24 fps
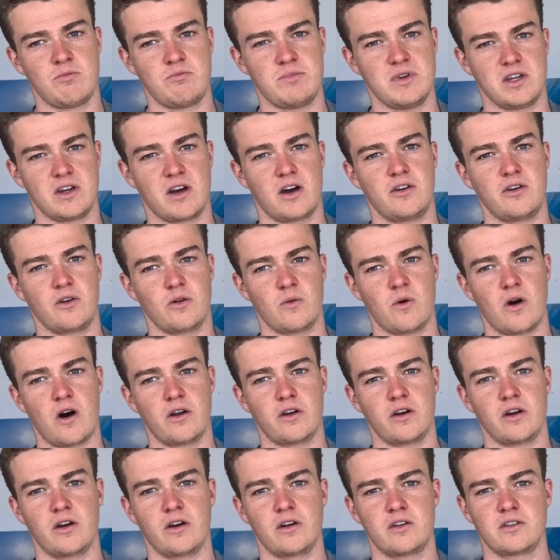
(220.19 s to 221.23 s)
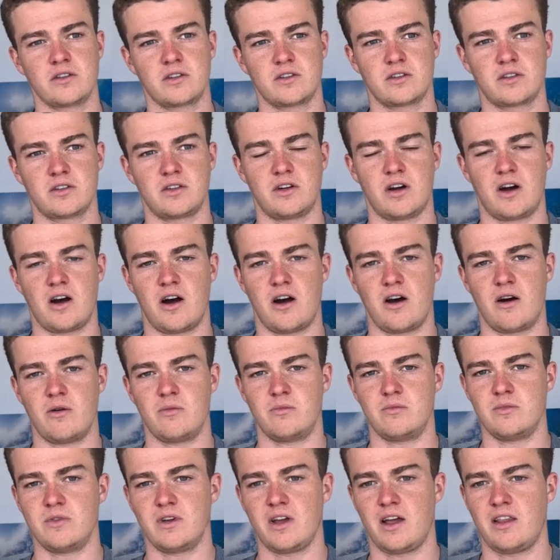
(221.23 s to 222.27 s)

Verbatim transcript: being underwater um,